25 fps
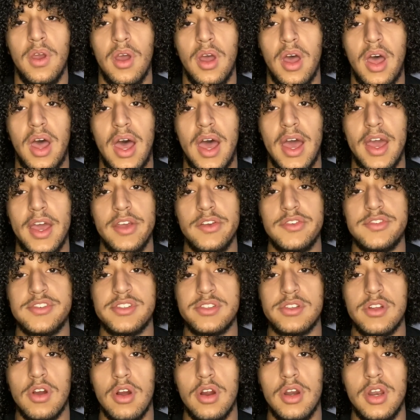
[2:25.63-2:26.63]
I
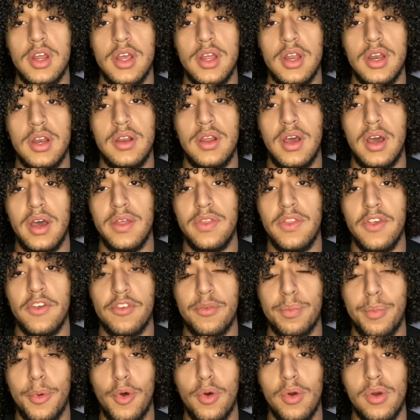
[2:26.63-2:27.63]
started this
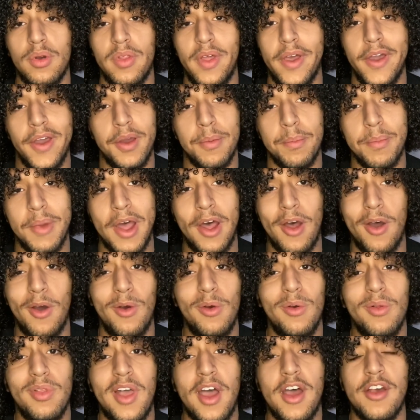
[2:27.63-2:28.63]
bulk like
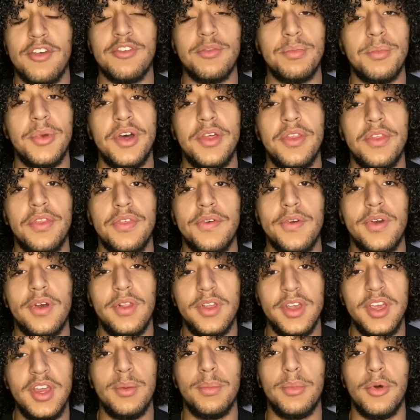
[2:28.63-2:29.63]
about last month,
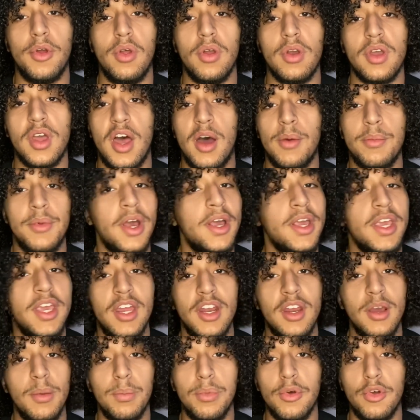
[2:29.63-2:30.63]
clean bulk. I'm not
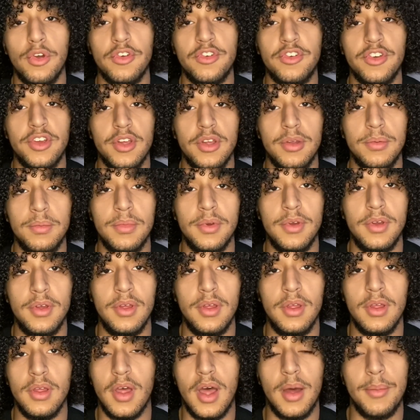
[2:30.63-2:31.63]
eating bullshit.
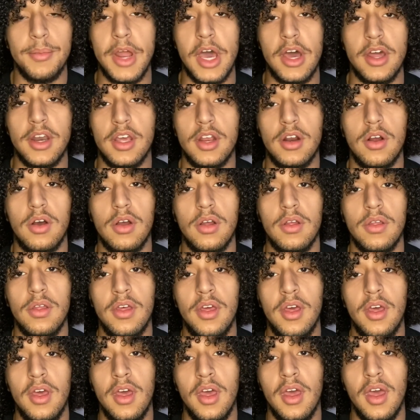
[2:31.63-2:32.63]
I'm not at all.
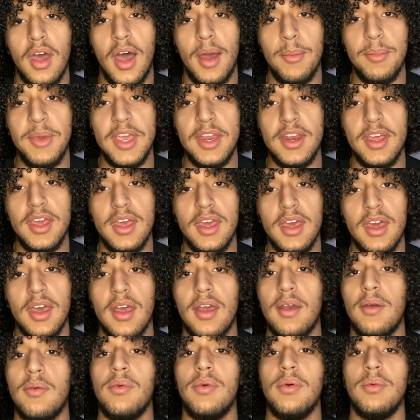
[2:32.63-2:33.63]
I'm
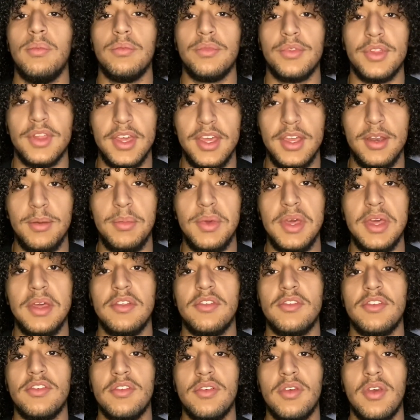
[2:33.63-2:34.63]
eating lean
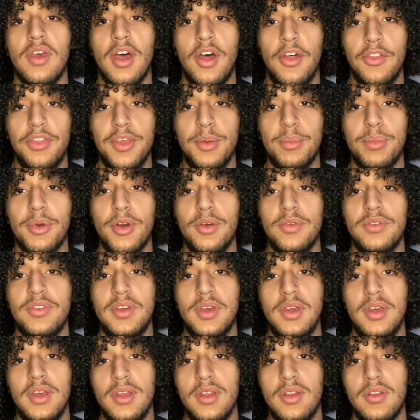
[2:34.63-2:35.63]
meats, healthy
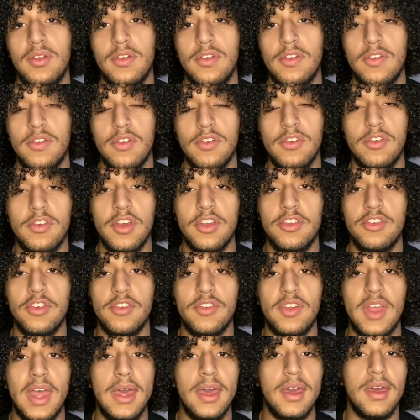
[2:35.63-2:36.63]
proteins such as
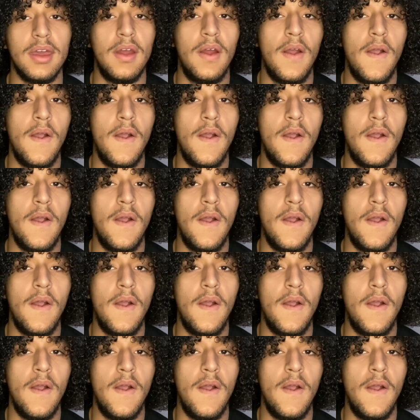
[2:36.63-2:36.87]
like